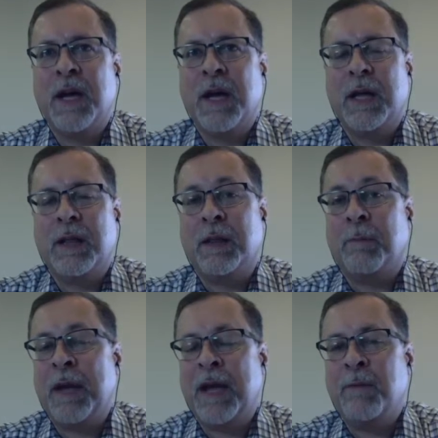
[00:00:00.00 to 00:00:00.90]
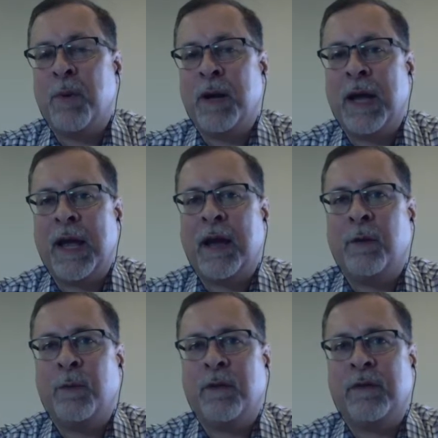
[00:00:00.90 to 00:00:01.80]
The pain point I had
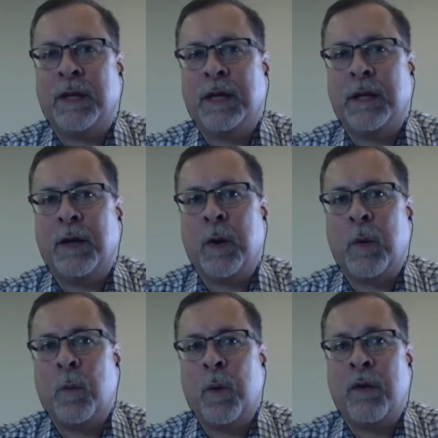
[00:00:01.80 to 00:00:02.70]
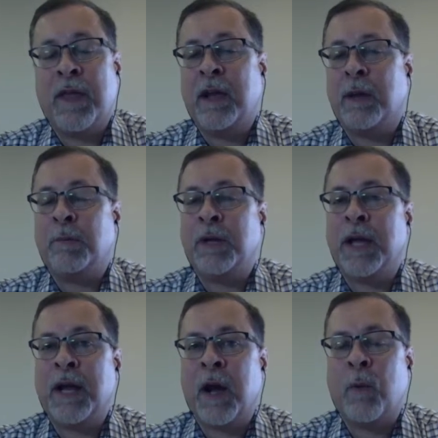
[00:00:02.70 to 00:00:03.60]
was that where they could
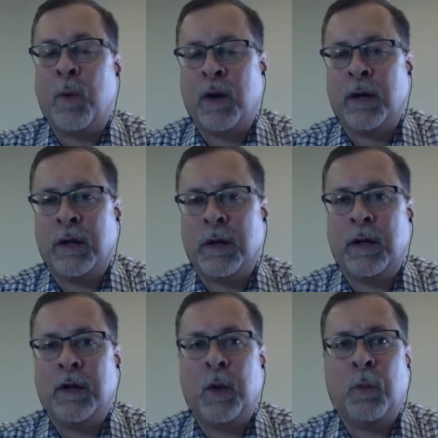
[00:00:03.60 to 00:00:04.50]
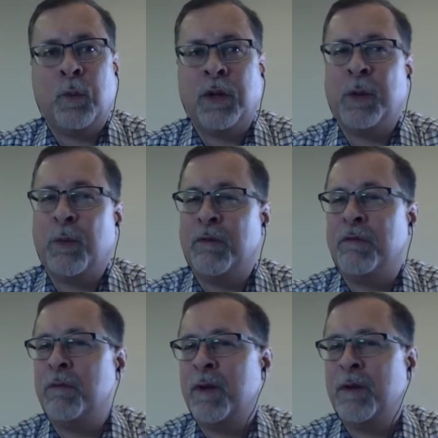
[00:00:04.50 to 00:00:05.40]
plan out work and there really were
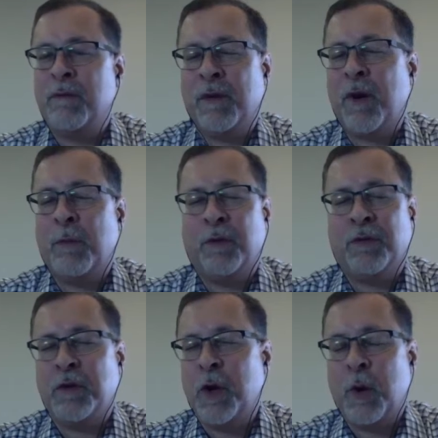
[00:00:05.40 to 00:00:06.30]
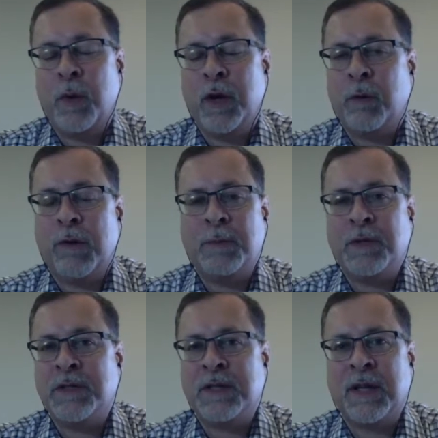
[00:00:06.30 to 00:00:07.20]
almost no
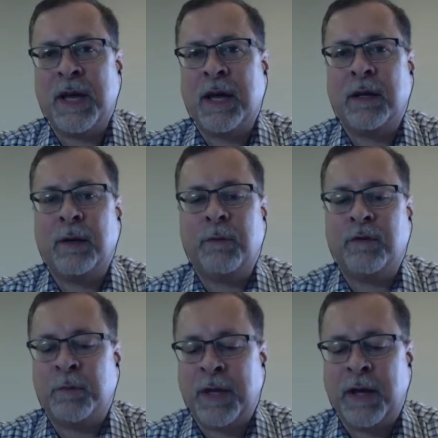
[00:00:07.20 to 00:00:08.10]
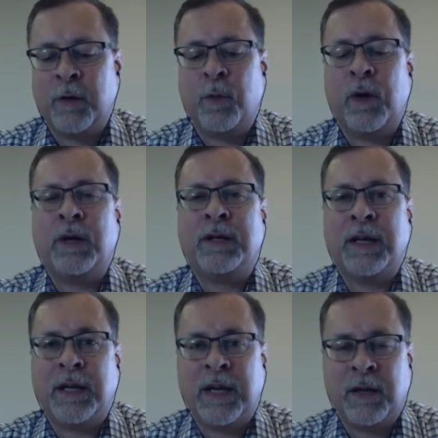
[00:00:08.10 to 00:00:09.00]
interruptions to that. It was planned work,
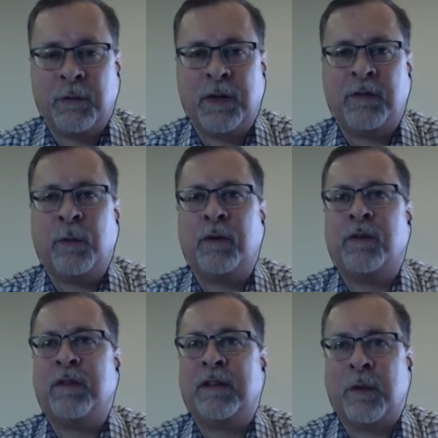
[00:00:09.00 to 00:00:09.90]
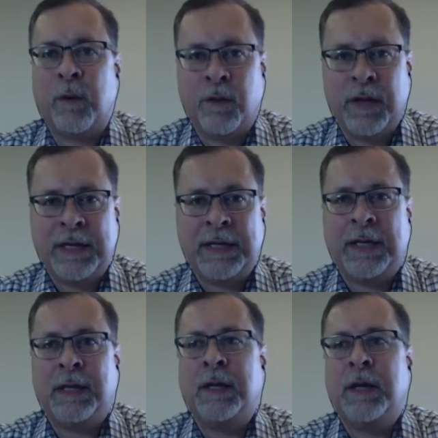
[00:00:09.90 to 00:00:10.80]
dedicated resources. That's all they did.